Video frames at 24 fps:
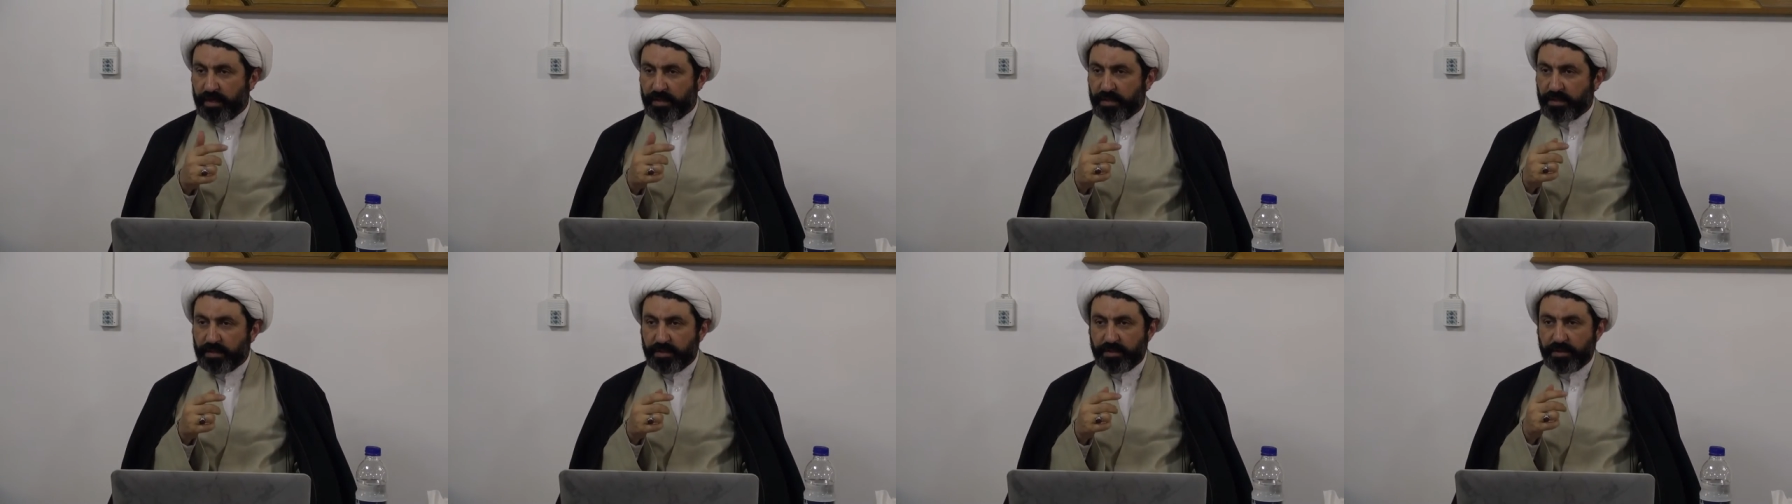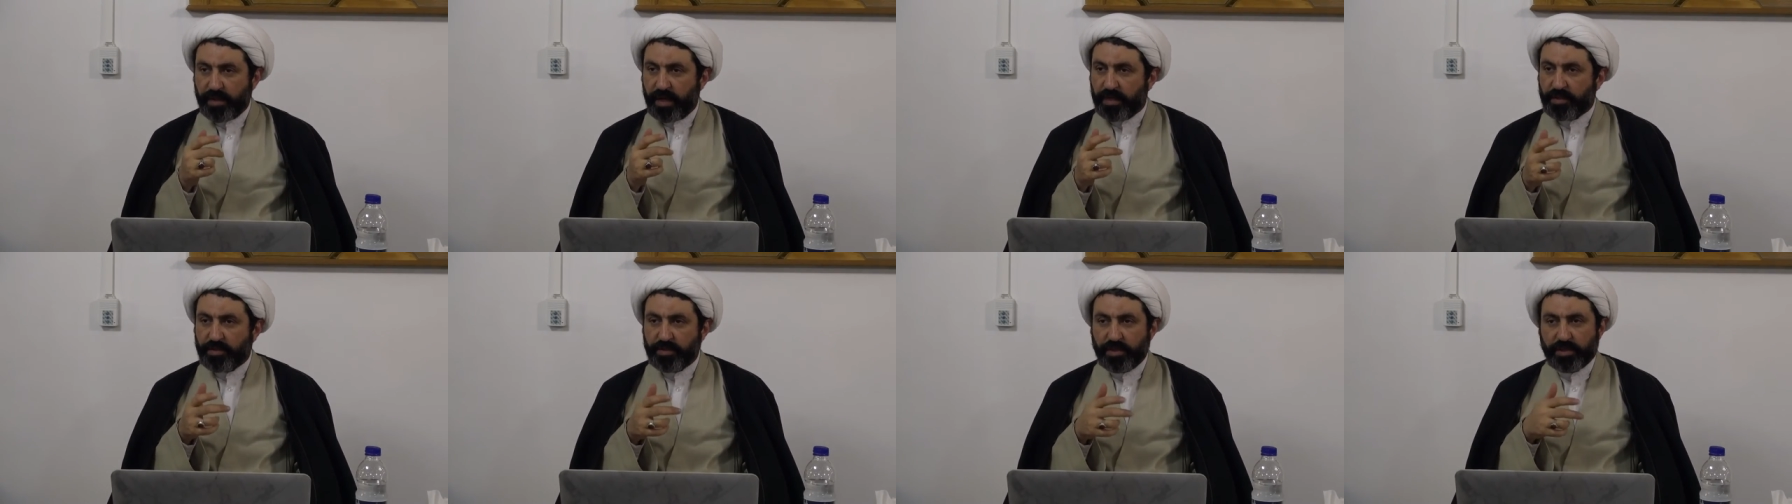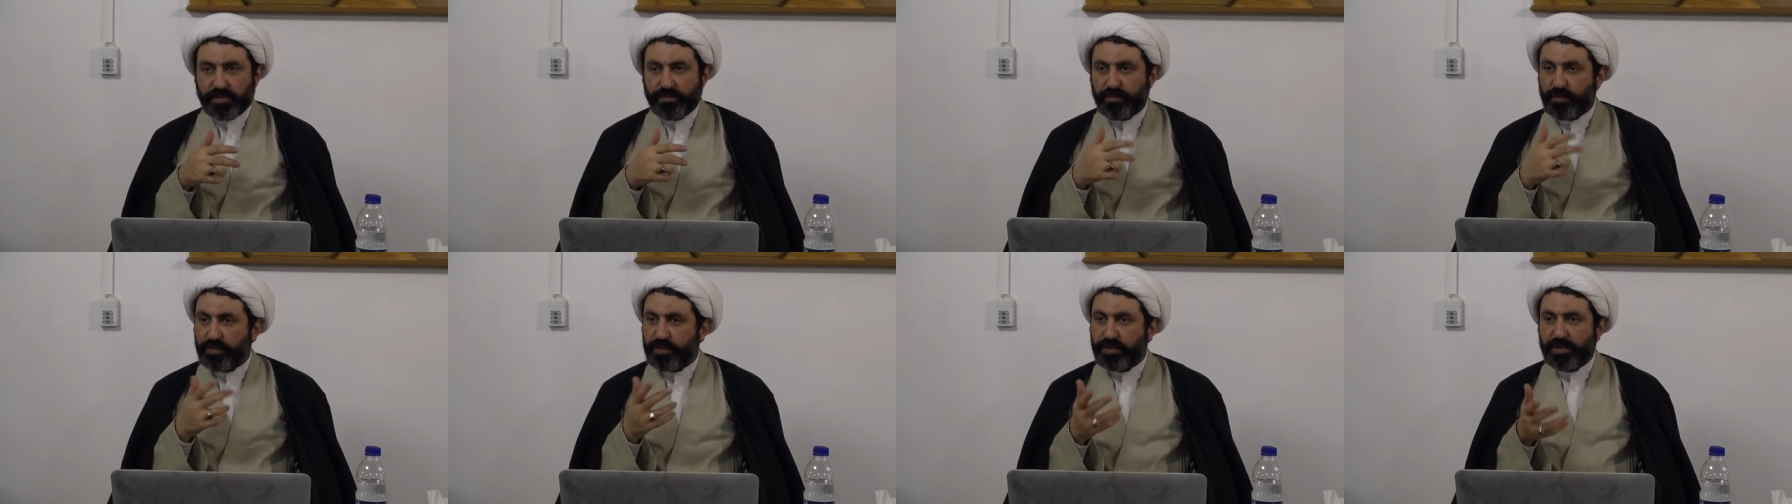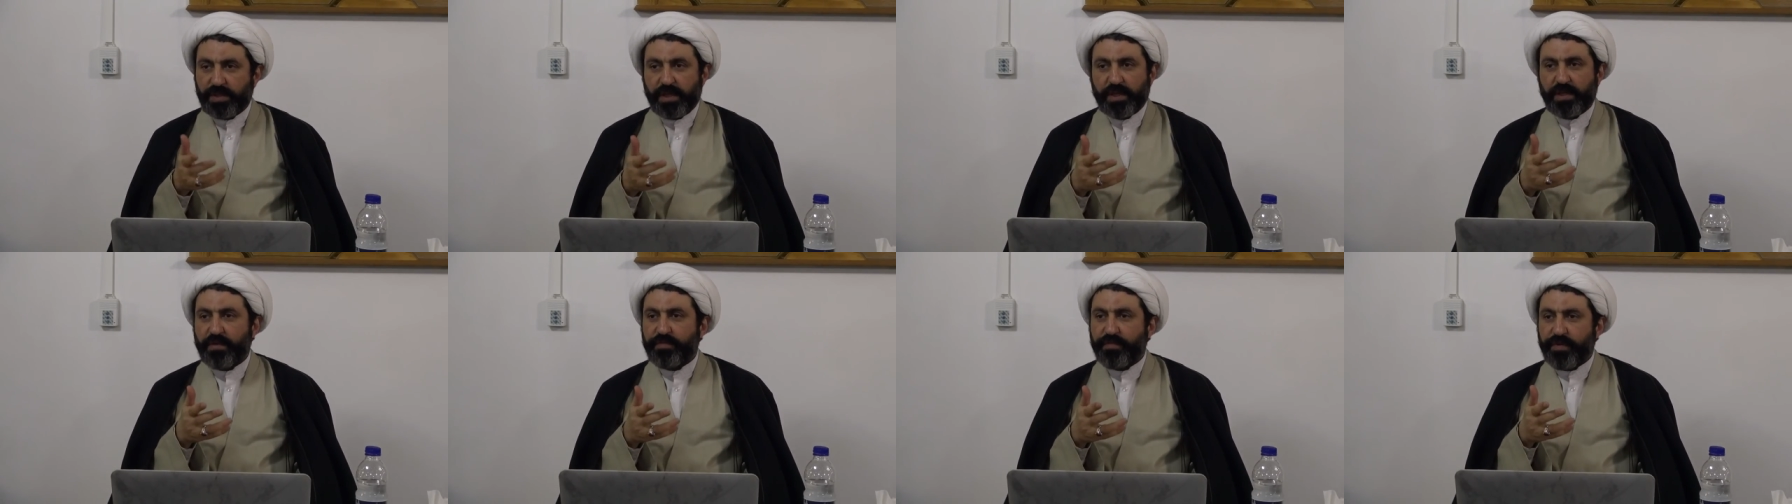didn't write just for the
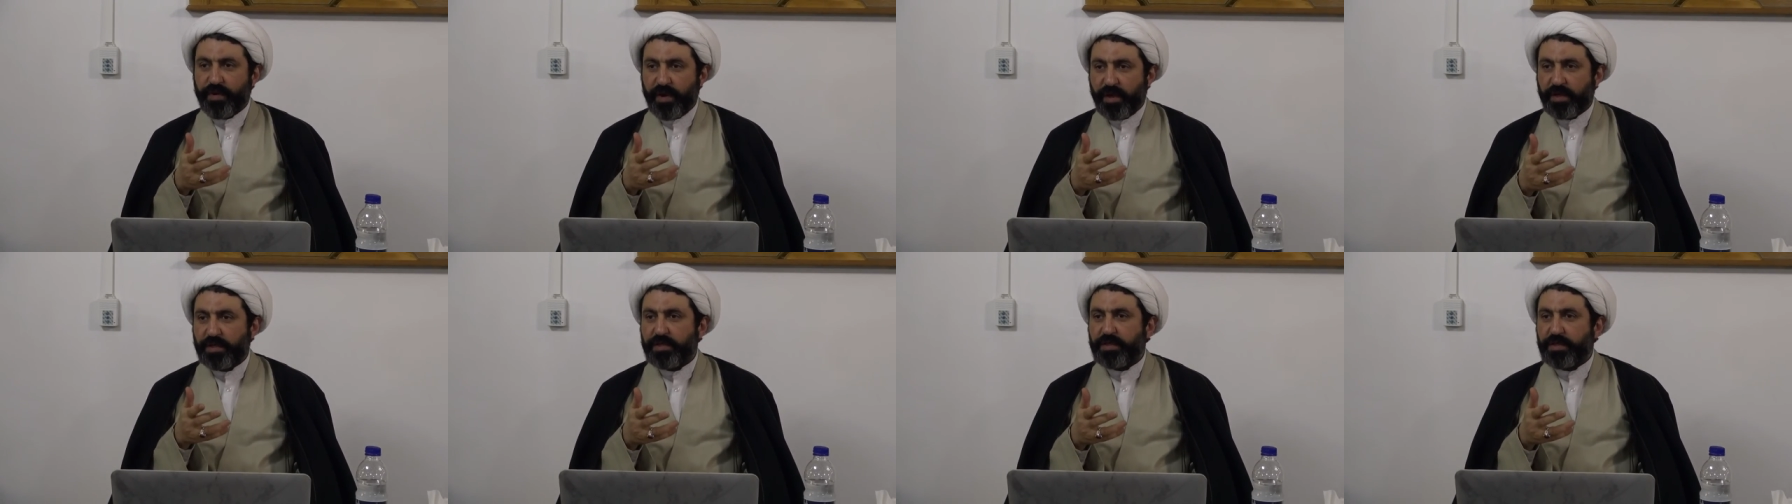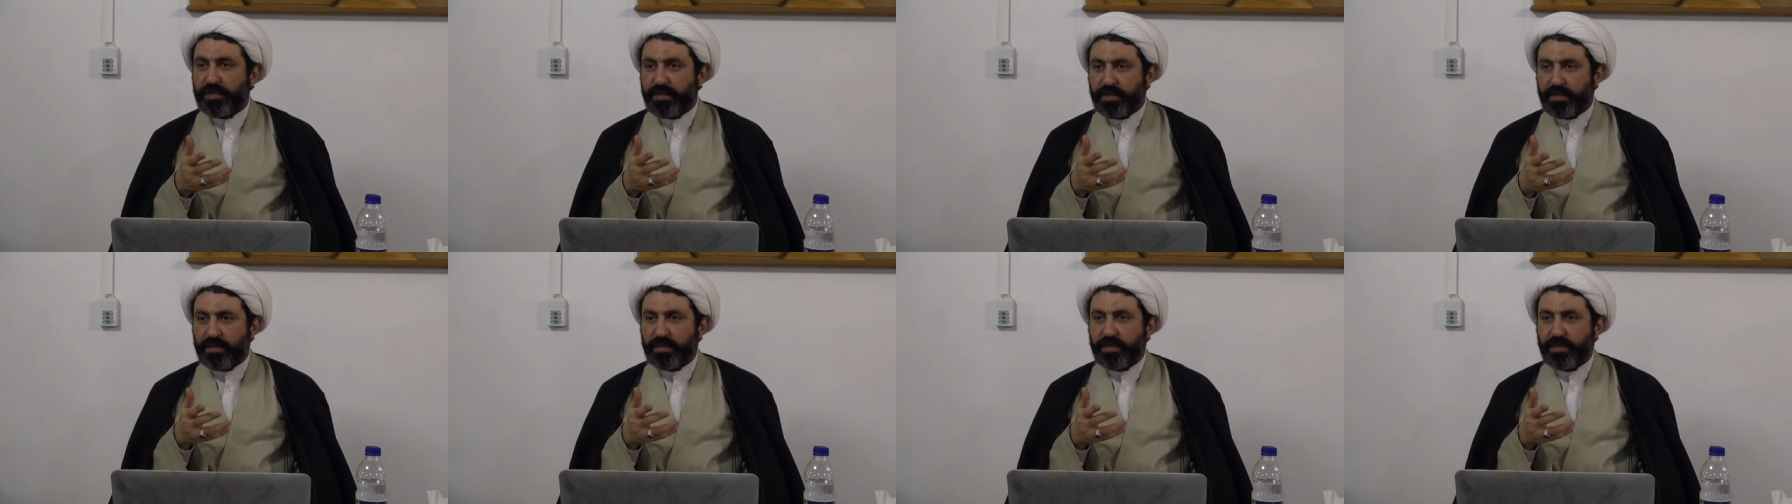sake of writing.